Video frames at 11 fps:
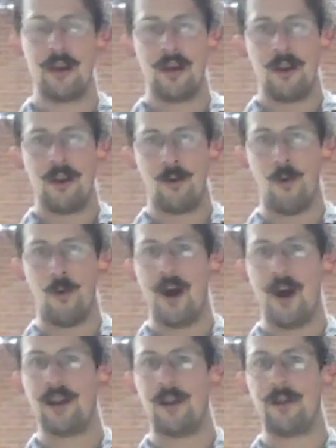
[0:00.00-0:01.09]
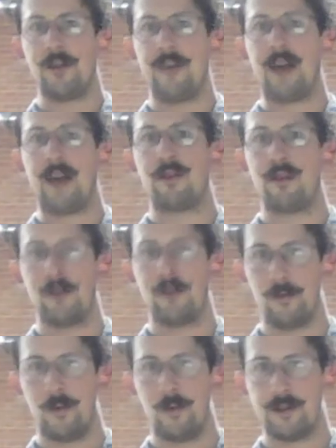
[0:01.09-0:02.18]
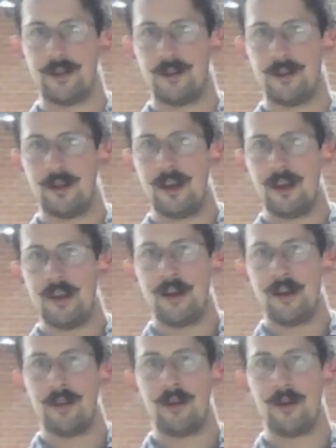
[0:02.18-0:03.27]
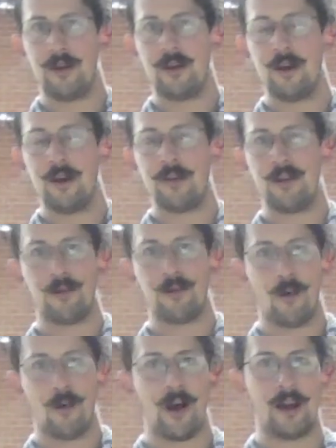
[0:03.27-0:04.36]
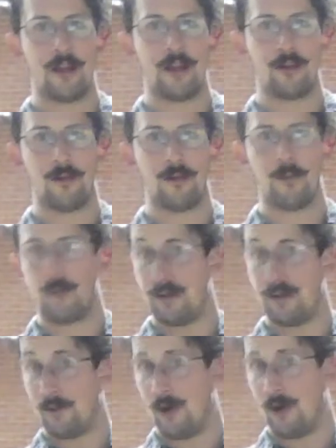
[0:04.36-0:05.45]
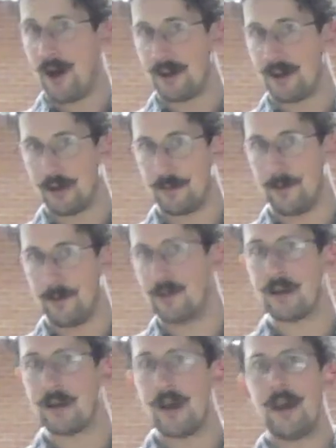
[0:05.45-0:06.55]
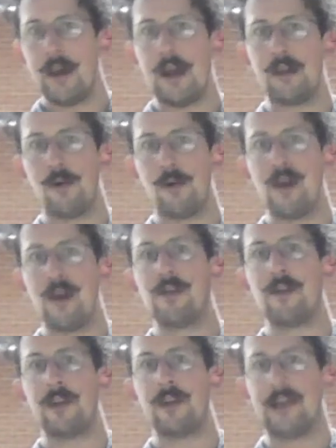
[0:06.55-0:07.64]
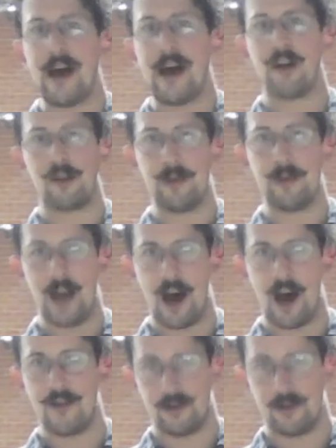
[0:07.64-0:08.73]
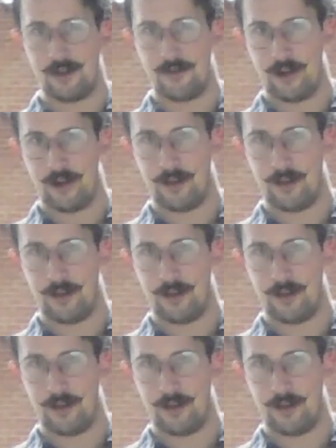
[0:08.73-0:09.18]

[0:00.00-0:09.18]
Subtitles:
quite a lot of access to water. So this wine is, well, this variety I suppose, is always the last to be harvested for us.